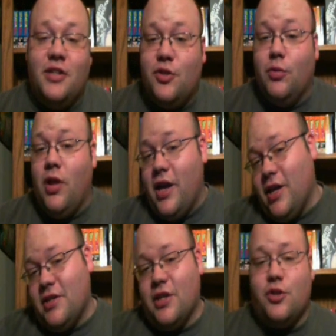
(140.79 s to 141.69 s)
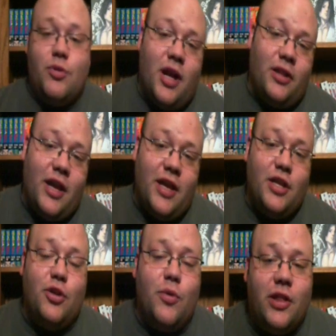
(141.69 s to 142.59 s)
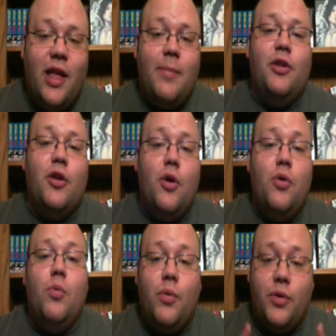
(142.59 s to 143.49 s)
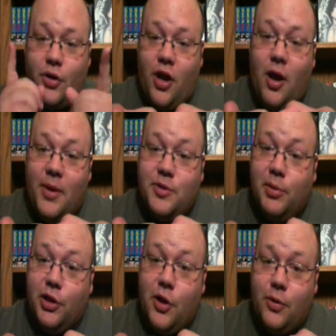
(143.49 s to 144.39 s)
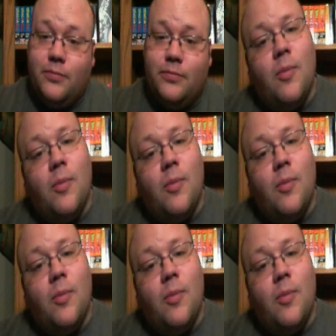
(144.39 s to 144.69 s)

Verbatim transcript: Did you like it? Did you not like it? You can let me know with your comments below.